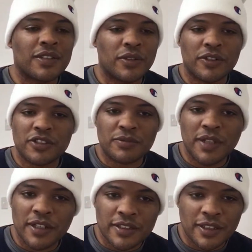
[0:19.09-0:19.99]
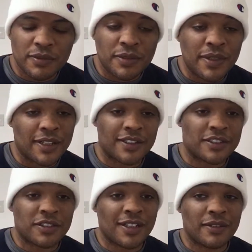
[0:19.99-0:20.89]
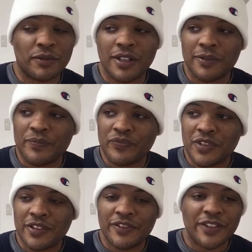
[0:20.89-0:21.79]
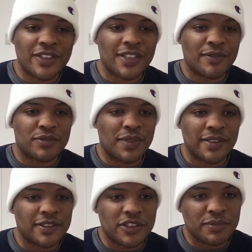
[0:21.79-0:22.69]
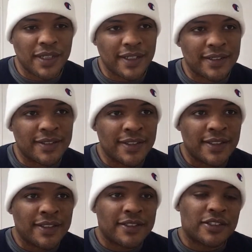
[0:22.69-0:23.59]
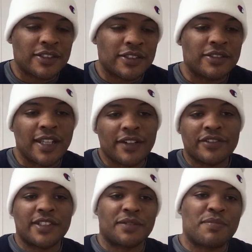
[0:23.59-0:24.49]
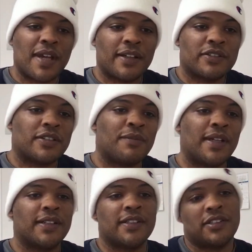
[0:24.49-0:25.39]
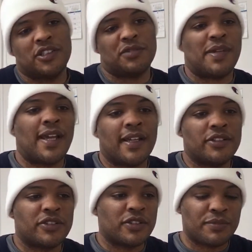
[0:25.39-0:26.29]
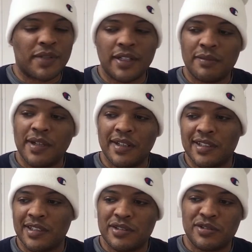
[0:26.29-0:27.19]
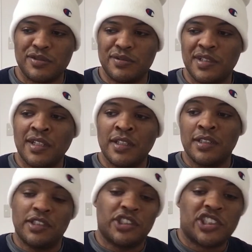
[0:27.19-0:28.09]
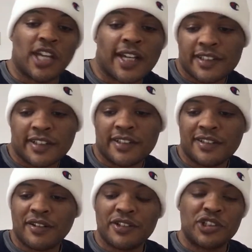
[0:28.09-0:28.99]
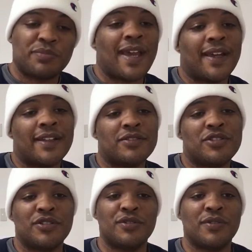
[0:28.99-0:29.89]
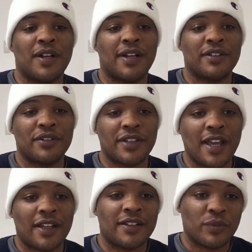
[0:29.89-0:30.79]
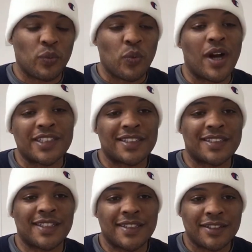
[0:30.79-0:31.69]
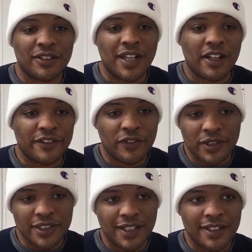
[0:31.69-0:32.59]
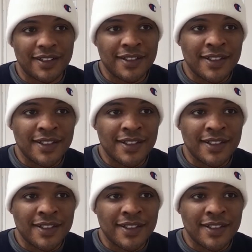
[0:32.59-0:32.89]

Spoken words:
Of course, in America, but America's like, what, 50 times bigger than Japan? So you can't really compare America to Japan. You can compare America to China or Japan to, I don't know, Washington or California.